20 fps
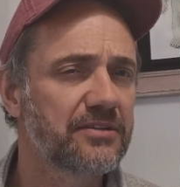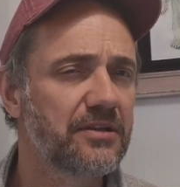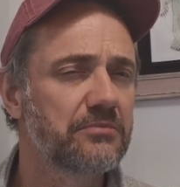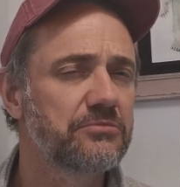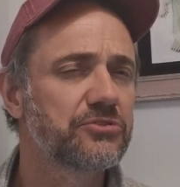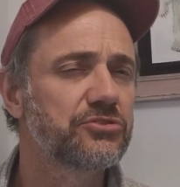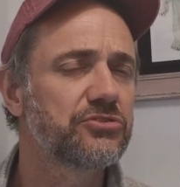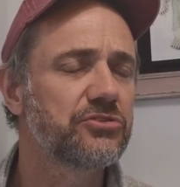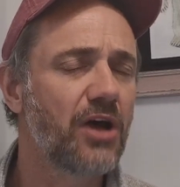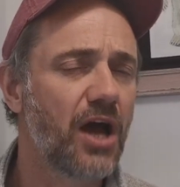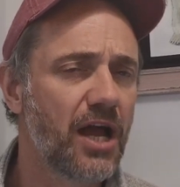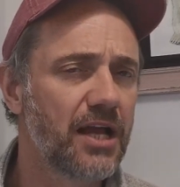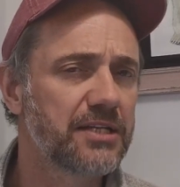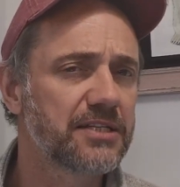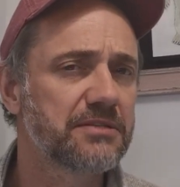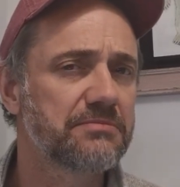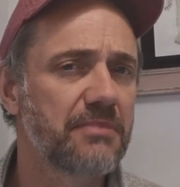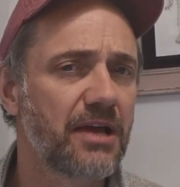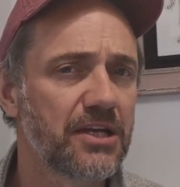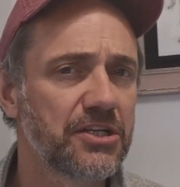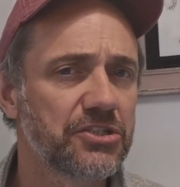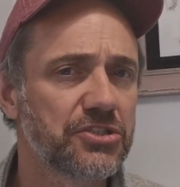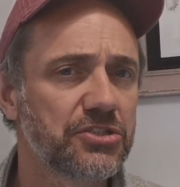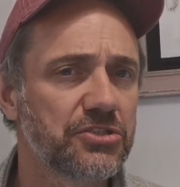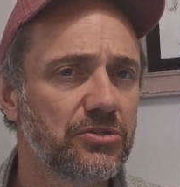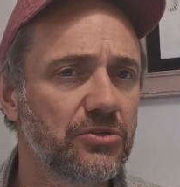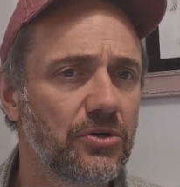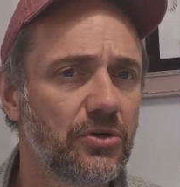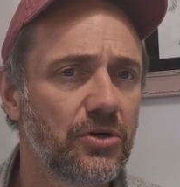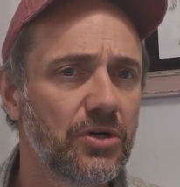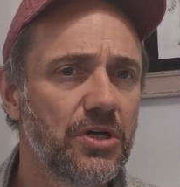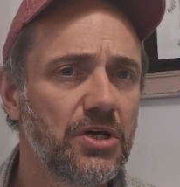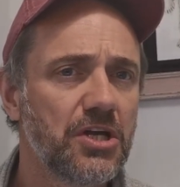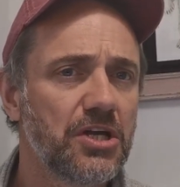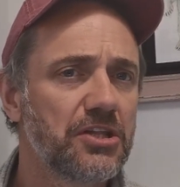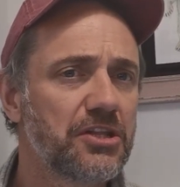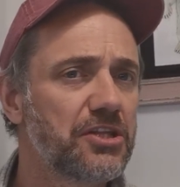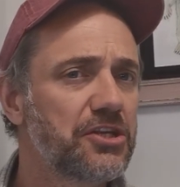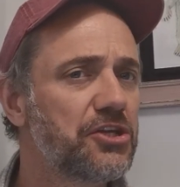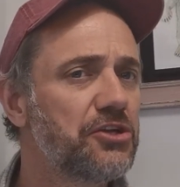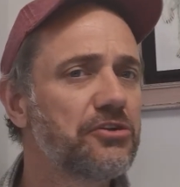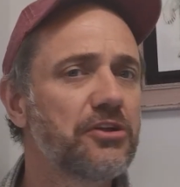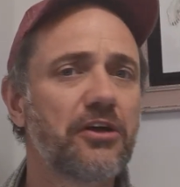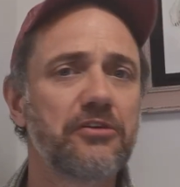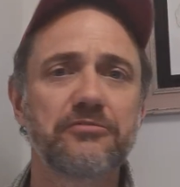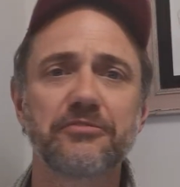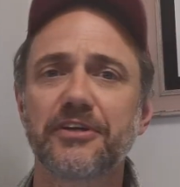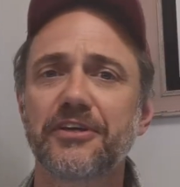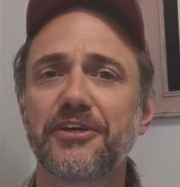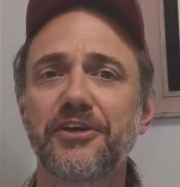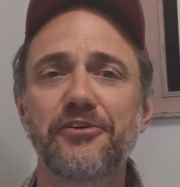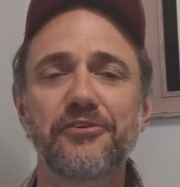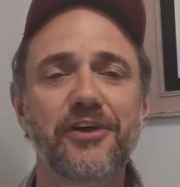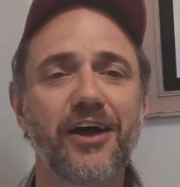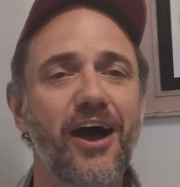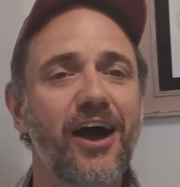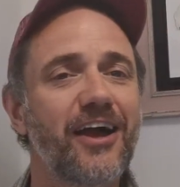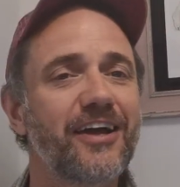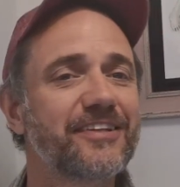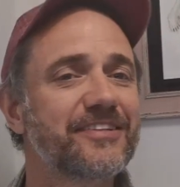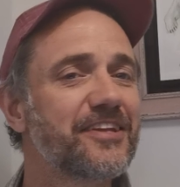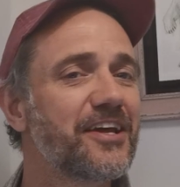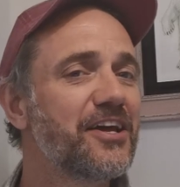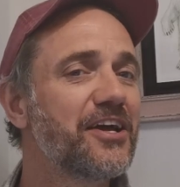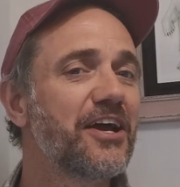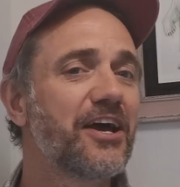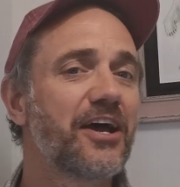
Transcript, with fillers: is I'm trying to make sure that you don't, you guys